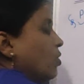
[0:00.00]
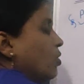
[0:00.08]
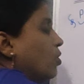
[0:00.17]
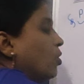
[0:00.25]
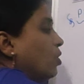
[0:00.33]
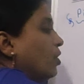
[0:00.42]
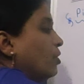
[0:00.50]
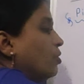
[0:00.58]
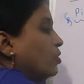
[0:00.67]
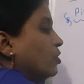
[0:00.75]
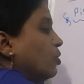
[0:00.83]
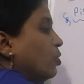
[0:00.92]
or
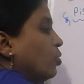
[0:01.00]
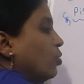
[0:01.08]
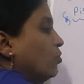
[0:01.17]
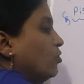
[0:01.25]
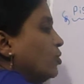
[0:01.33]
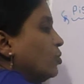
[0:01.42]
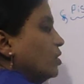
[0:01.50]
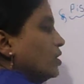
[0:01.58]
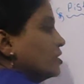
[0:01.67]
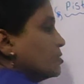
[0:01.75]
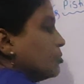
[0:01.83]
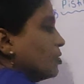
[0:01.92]
the ovule
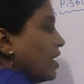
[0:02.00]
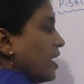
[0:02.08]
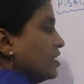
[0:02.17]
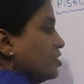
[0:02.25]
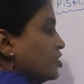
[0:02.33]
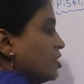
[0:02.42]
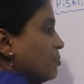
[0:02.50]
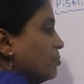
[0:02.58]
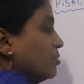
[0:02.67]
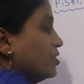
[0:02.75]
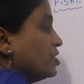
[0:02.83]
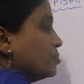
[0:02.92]

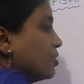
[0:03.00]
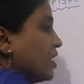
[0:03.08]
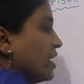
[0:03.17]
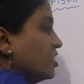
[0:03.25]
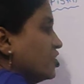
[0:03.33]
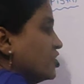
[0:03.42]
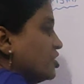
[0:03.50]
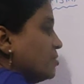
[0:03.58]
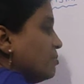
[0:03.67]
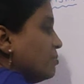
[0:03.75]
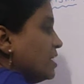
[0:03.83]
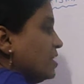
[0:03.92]

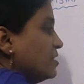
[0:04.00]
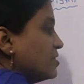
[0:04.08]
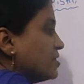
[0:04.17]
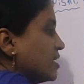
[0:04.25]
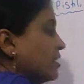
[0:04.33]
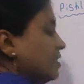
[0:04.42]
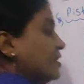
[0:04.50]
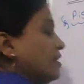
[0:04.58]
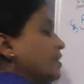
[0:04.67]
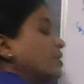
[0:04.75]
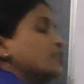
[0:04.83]
sporangium means singular,